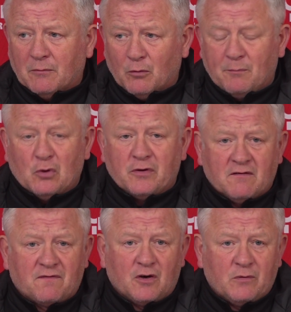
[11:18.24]
pull you
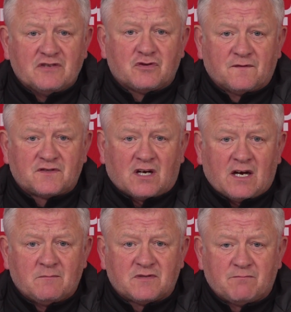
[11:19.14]
through in tough
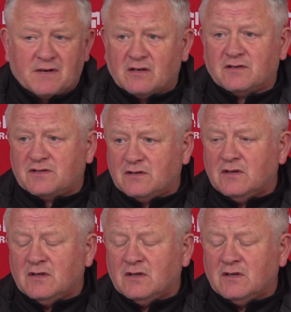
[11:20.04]
times. Because,